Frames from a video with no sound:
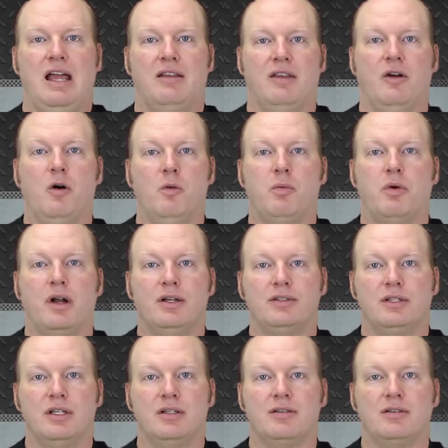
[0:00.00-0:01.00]
the whole
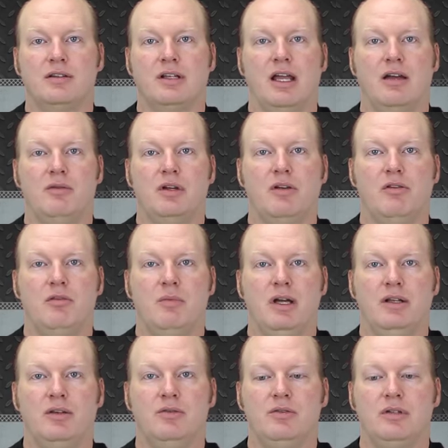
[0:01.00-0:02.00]
process and how we go
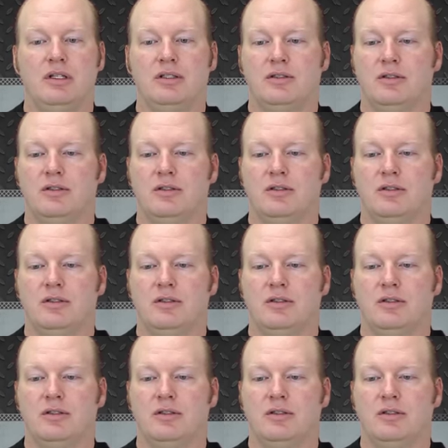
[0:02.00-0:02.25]
about doing it.